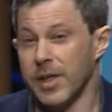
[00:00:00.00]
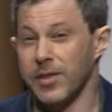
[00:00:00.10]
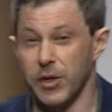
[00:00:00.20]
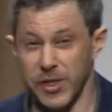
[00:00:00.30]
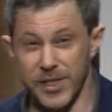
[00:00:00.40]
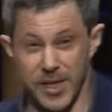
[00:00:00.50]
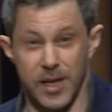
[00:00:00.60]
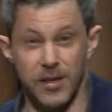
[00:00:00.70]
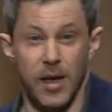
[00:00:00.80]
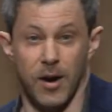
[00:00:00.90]
that there's a
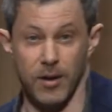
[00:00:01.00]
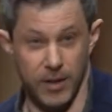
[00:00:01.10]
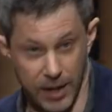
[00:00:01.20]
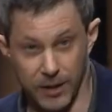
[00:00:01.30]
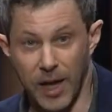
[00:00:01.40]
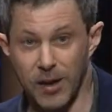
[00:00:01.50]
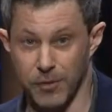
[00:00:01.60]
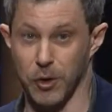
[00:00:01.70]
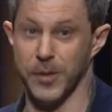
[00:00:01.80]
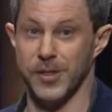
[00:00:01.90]
city there, like a lot of
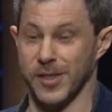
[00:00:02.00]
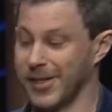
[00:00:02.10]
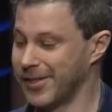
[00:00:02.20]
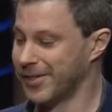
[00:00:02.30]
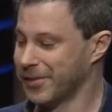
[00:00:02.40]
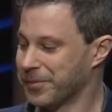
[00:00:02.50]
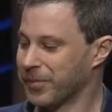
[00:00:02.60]
urban cities.